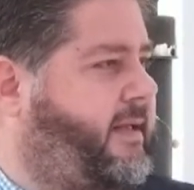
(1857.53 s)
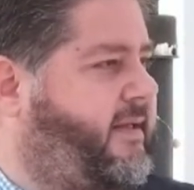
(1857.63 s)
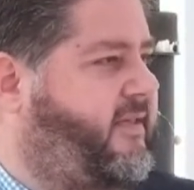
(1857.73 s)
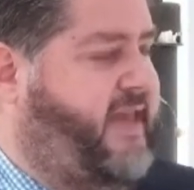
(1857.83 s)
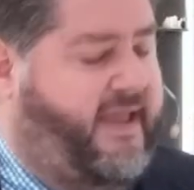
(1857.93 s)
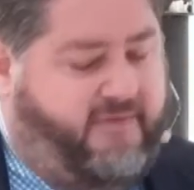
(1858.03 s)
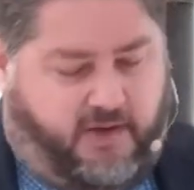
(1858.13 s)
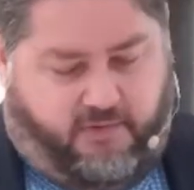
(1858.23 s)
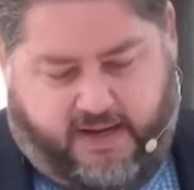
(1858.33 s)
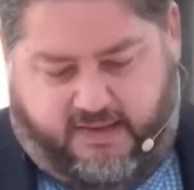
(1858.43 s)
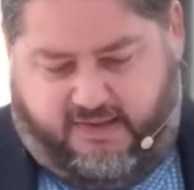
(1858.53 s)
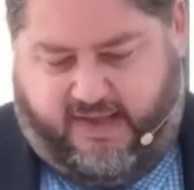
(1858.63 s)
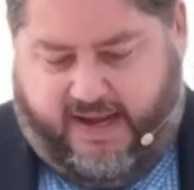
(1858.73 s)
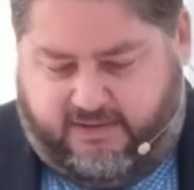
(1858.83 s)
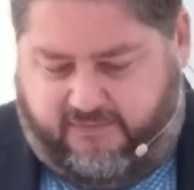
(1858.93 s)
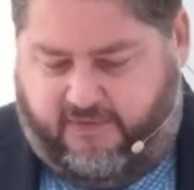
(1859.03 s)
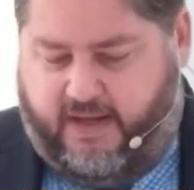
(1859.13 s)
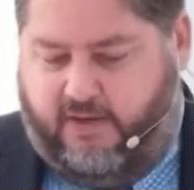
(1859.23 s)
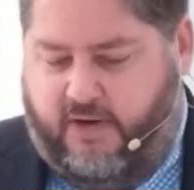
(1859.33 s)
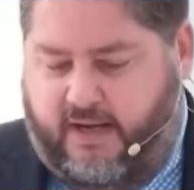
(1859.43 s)
Saving grace,
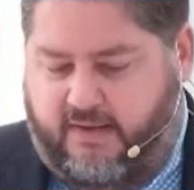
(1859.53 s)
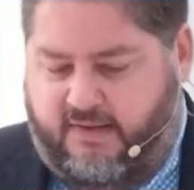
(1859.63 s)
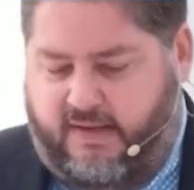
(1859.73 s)
sanctifying grace,